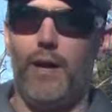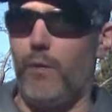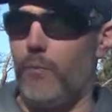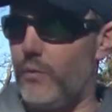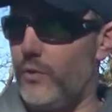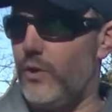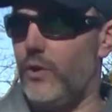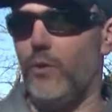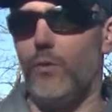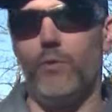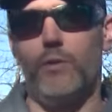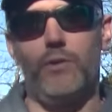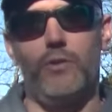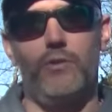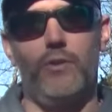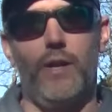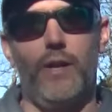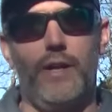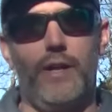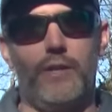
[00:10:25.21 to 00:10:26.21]
I would go and
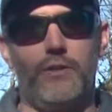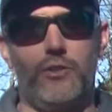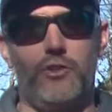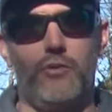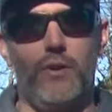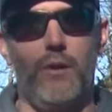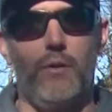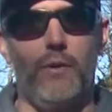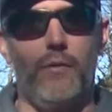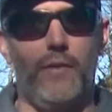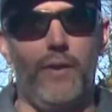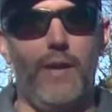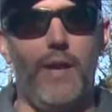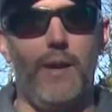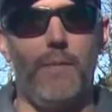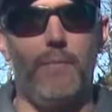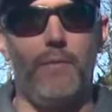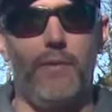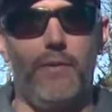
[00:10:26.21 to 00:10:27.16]
try to catch a trout on the Cape.